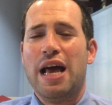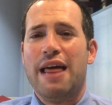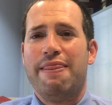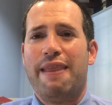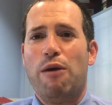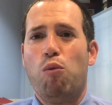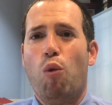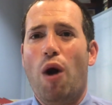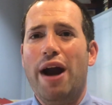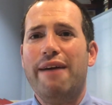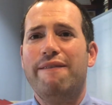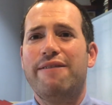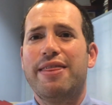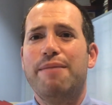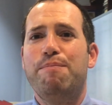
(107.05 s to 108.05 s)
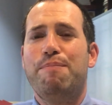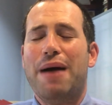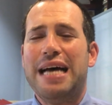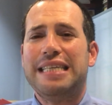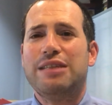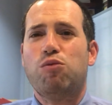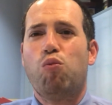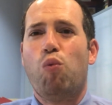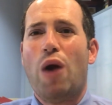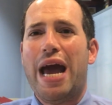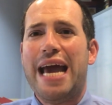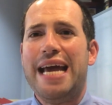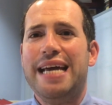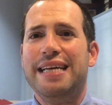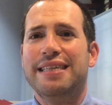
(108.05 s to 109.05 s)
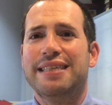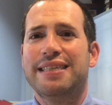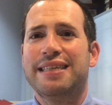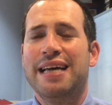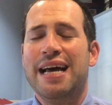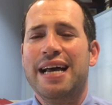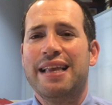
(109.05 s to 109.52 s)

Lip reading: that one of the best ways